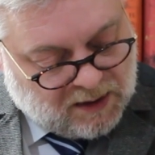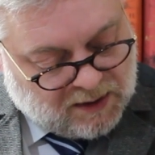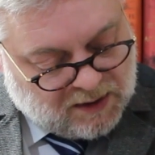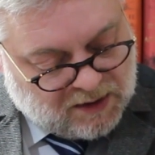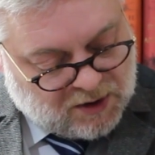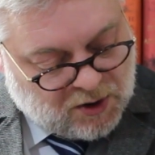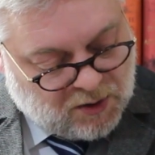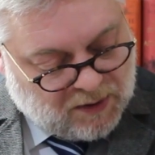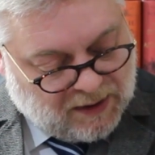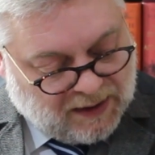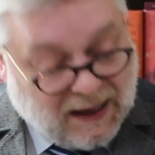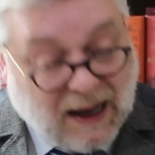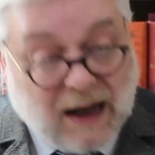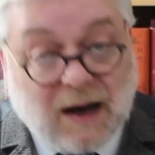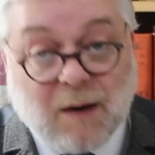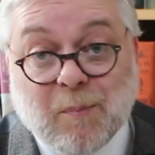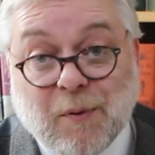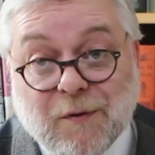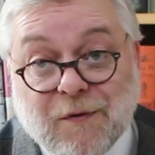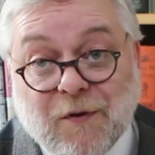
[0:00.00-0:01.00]
This unit
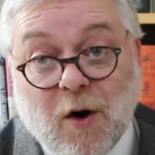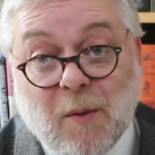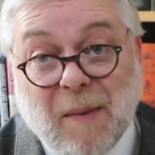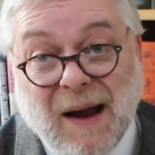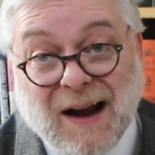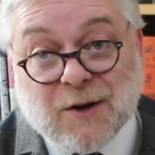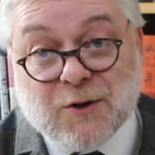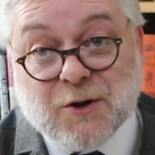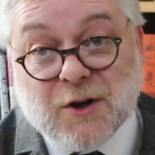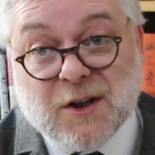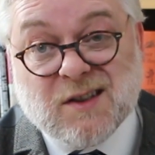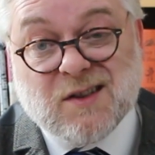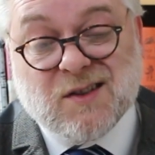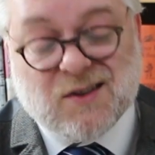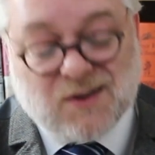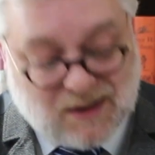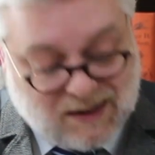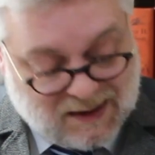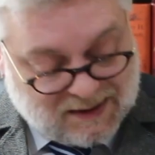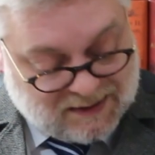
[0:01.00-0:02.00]
cannot perform
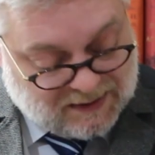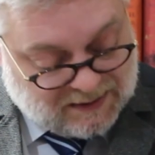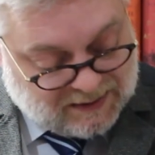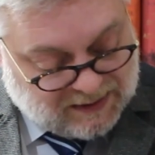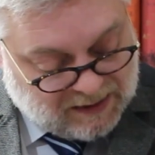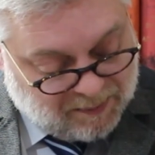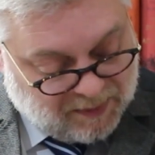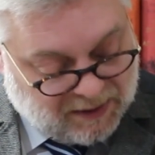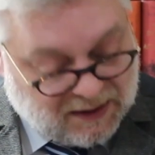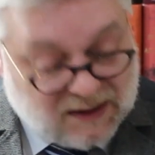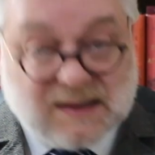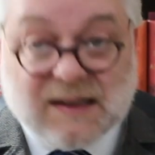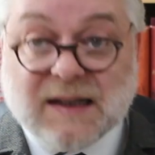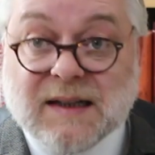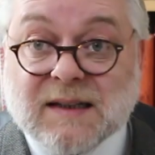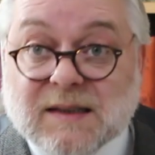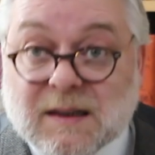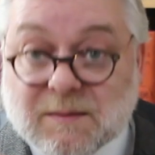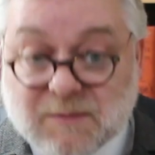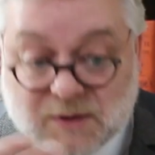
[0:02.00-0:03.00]
actions, so that's a liability
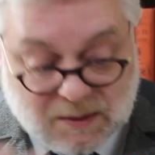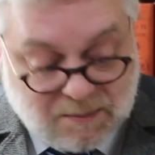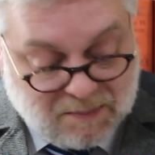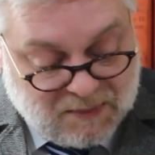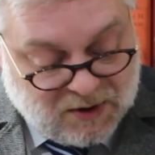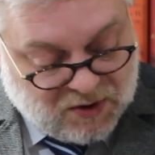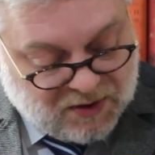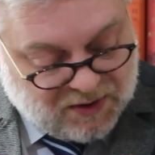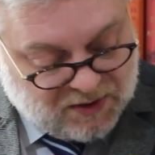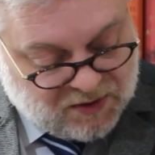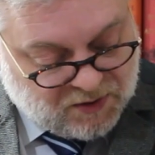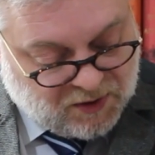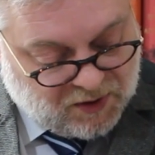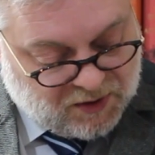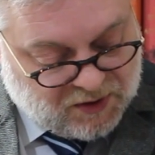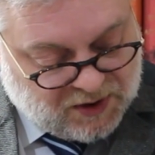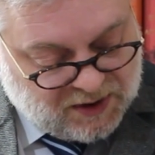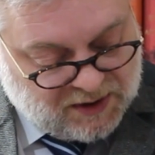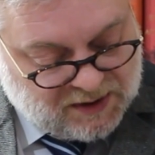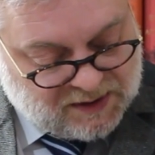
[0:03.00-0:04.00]
in terms of the mission
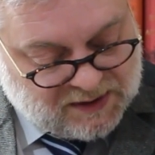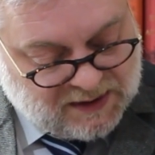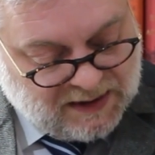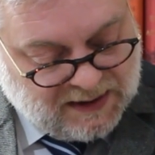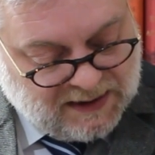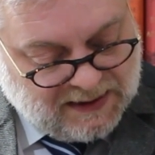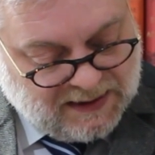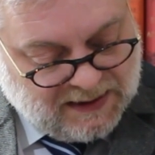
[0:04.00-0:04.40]
structures.